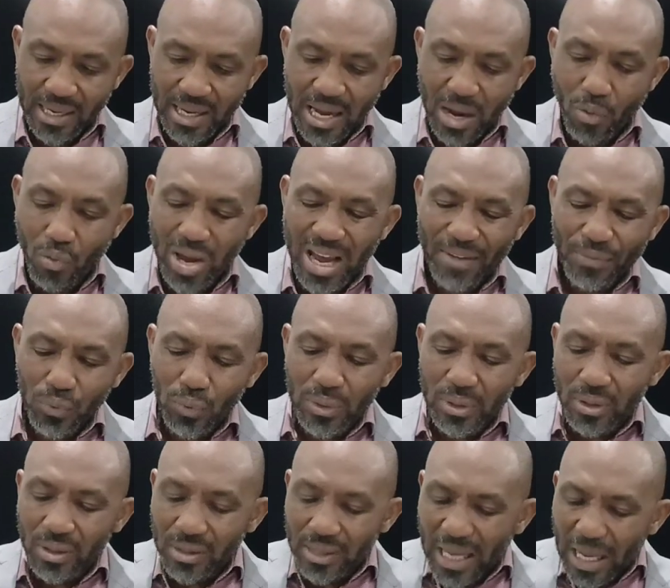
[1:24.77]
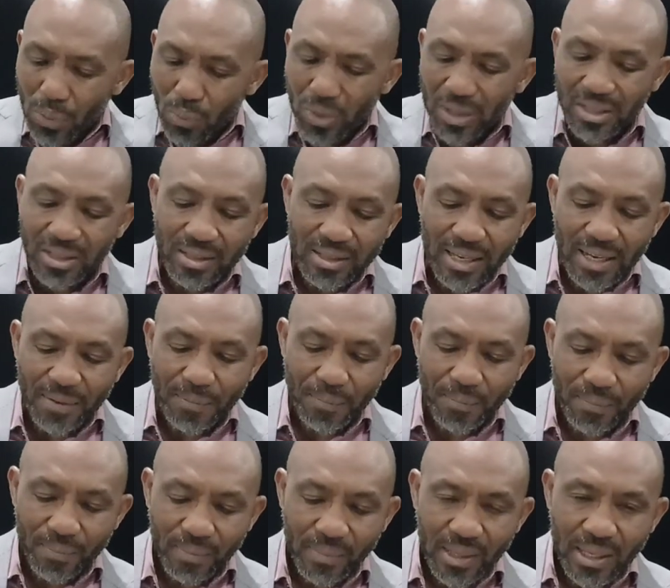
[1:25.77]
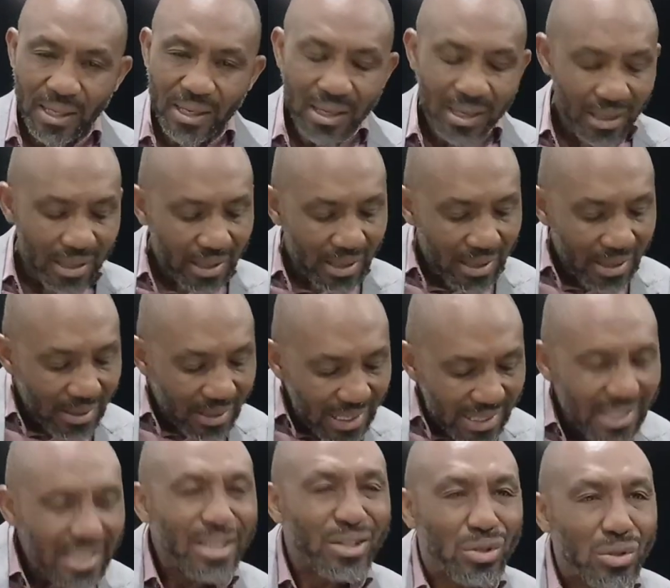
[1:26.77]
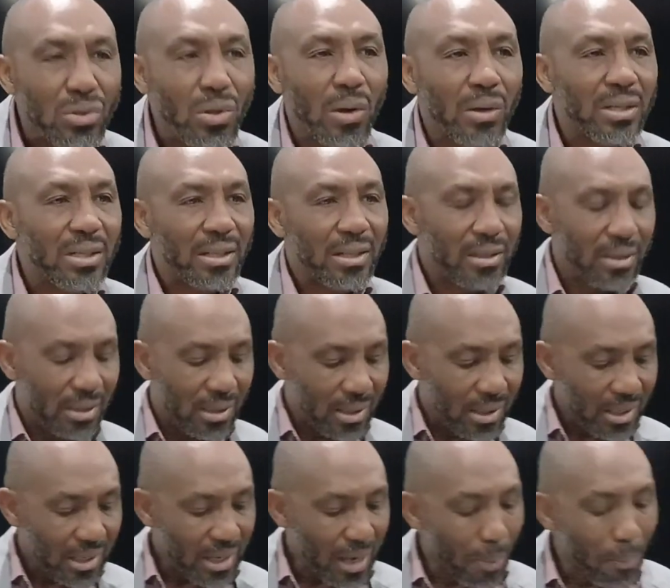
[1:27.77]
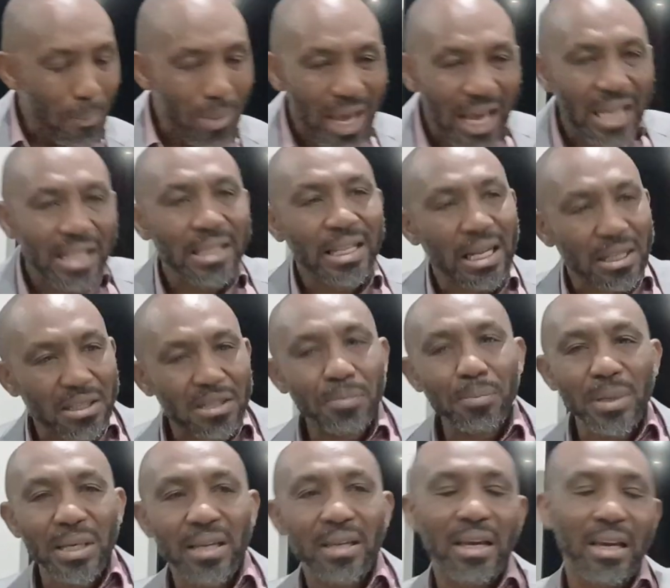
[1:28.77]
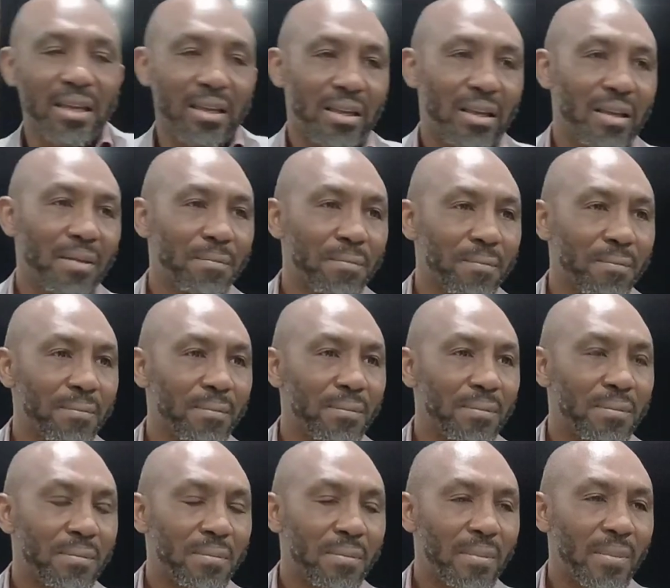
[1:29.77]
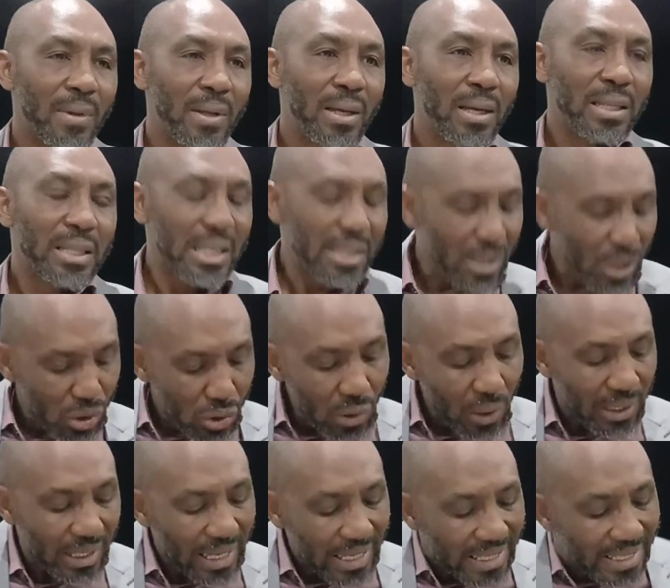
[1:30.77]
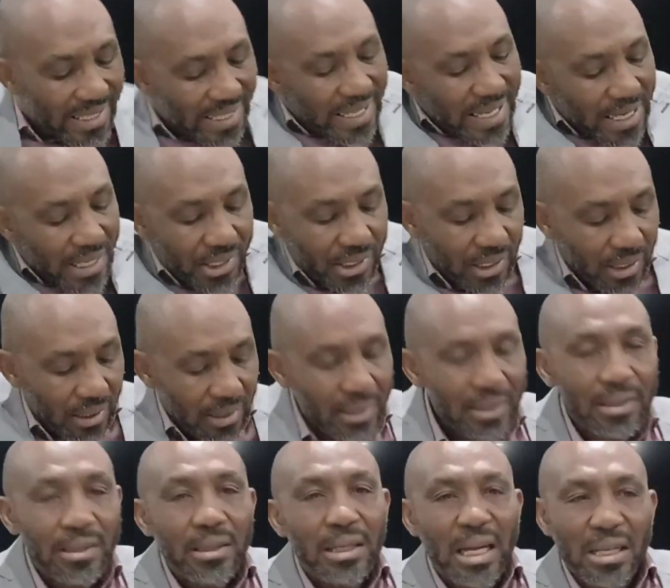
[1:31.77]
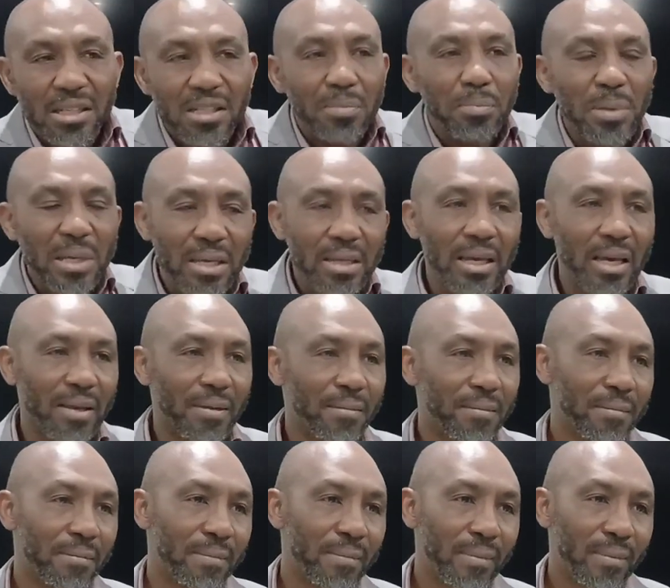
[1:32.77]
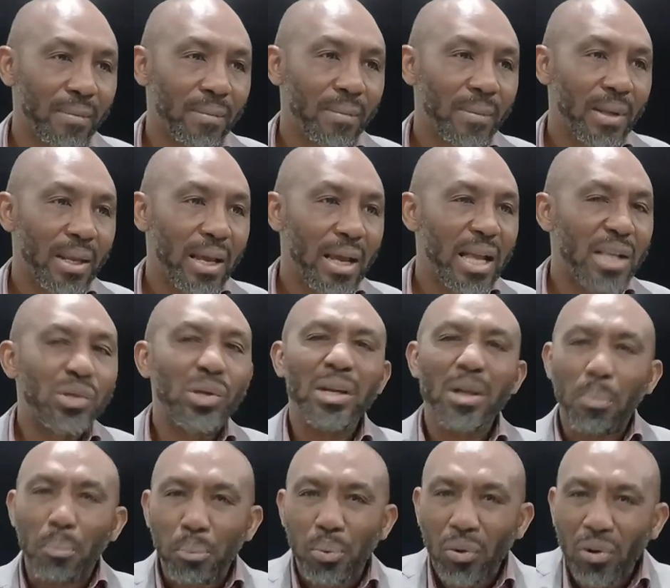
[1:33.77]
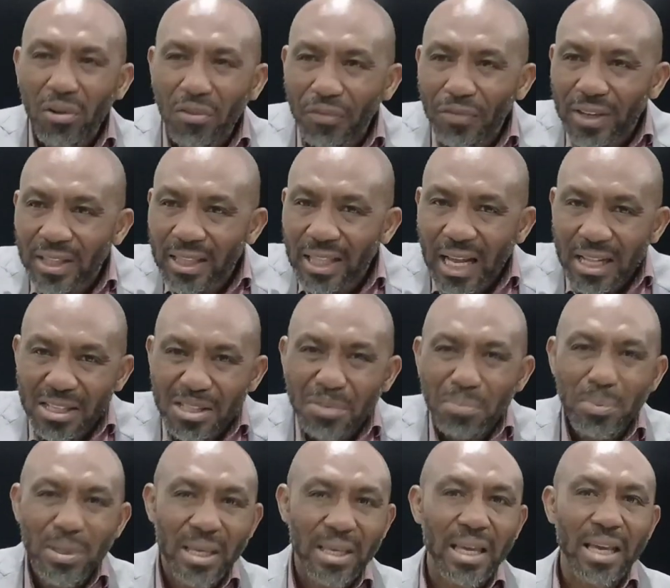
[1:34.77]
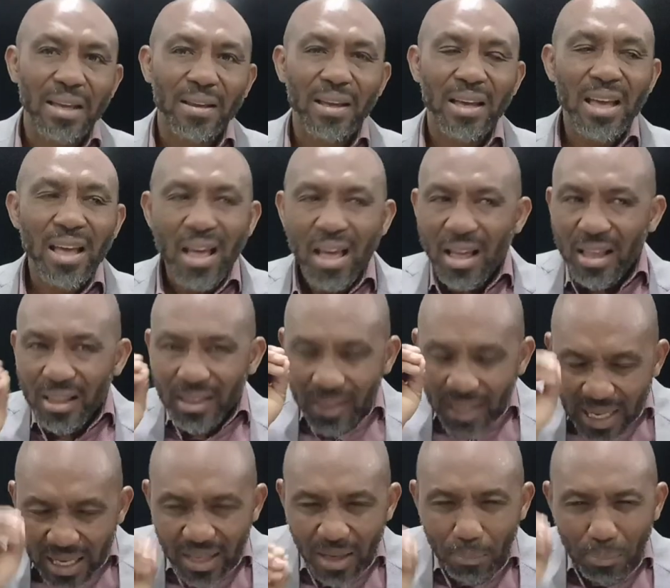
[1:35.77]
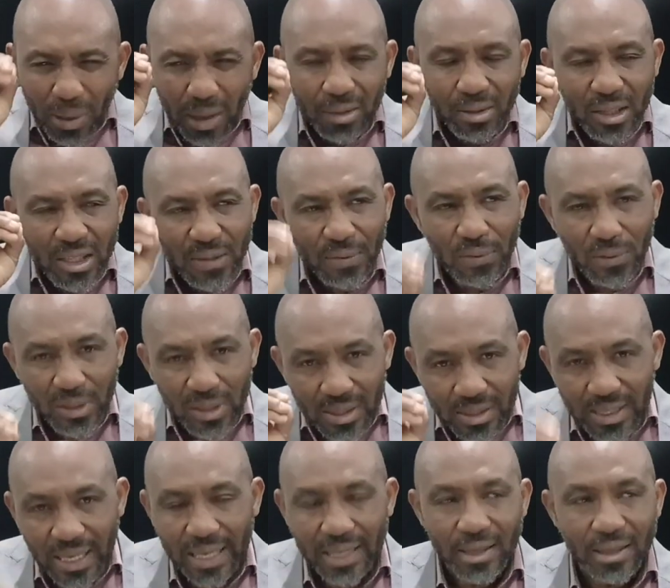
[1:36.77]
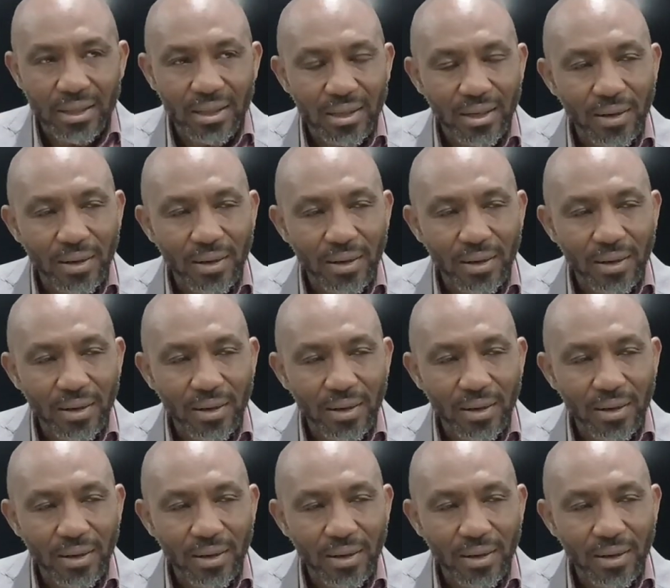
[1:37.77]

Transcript: And we have to understand one thing. This is not a man that's speaking. This is not a teacher that's speaking. It's not a prophet that's speaking. Think about this for a second.